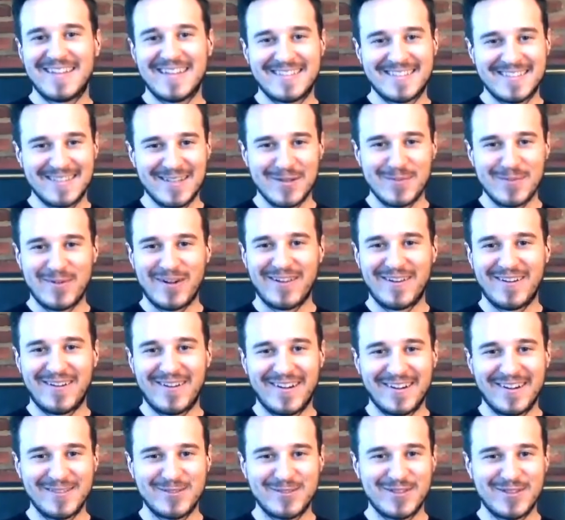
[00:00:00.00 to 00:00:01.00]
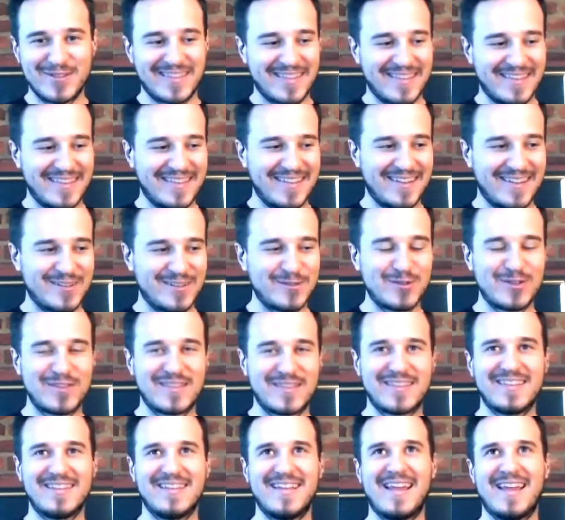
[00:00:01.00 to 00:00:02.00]
I celebrated our
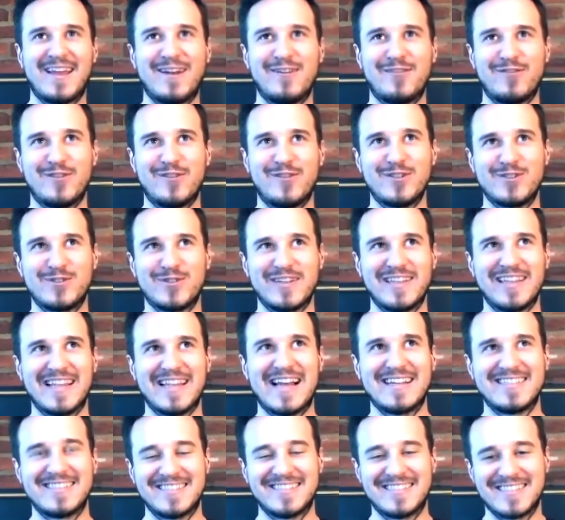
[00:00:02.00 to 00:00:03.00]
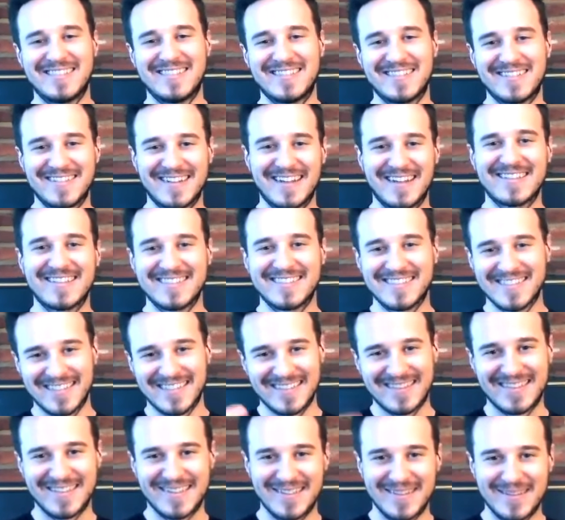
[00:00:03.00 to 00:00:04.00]
100th anniversary last year, actually
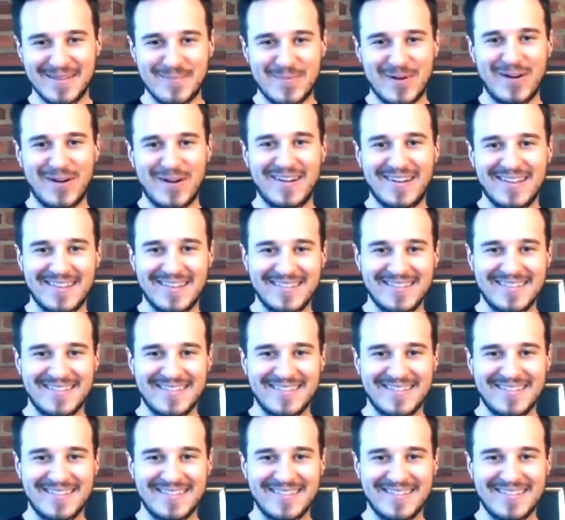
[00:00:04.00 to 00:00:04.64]
at the party.